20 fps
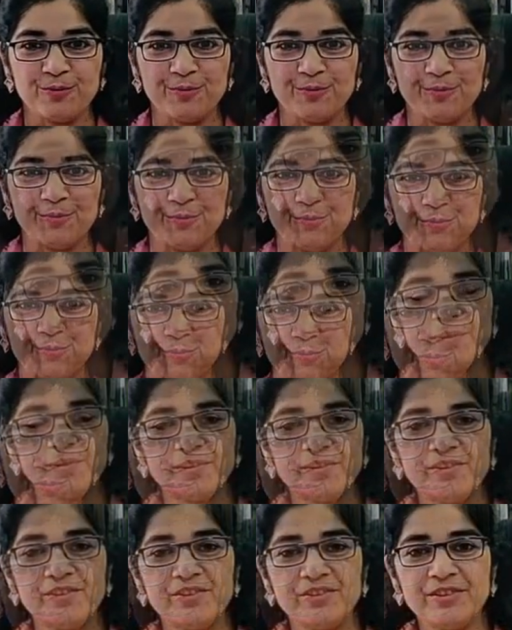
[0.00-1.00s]
Watch the
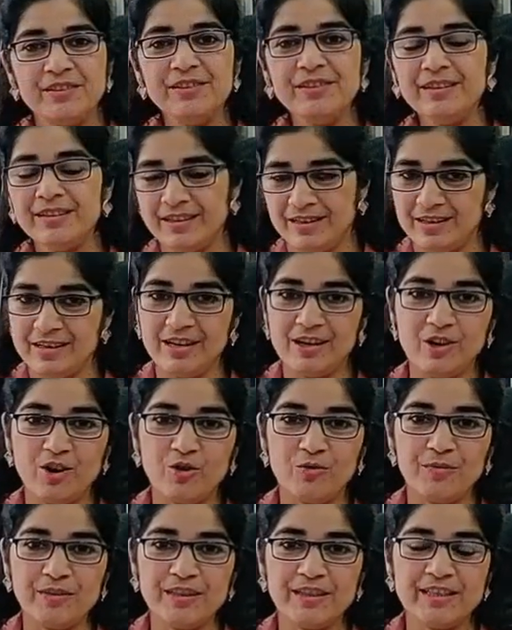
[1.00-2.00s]
presentation
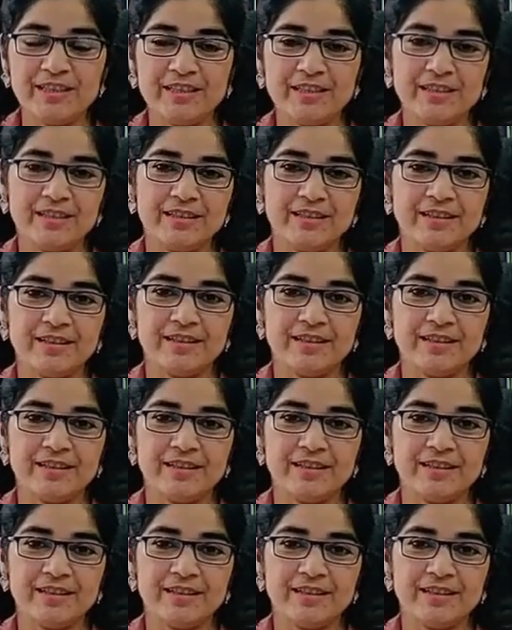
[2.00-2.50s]
along with this